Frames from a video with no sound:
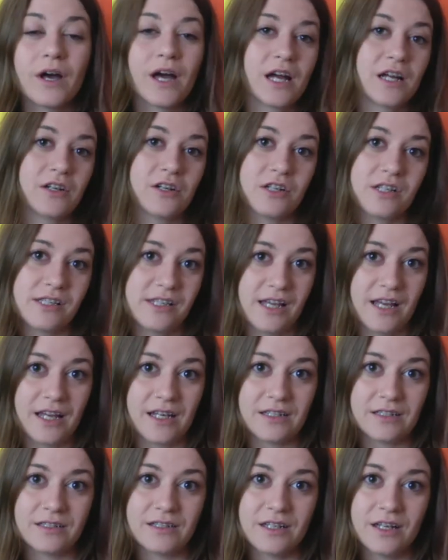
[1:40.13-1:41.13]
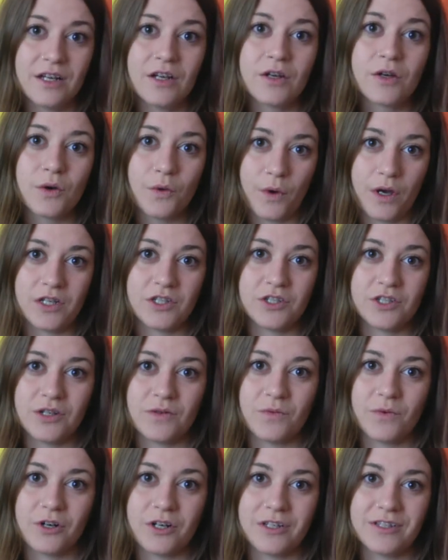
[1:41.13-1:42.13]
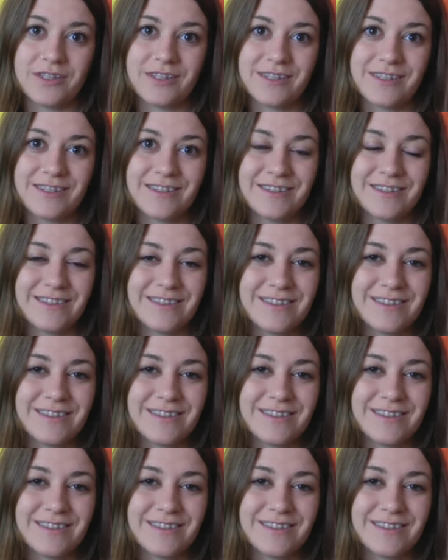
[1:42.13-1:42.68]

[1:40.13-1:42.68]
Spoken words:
understand question words.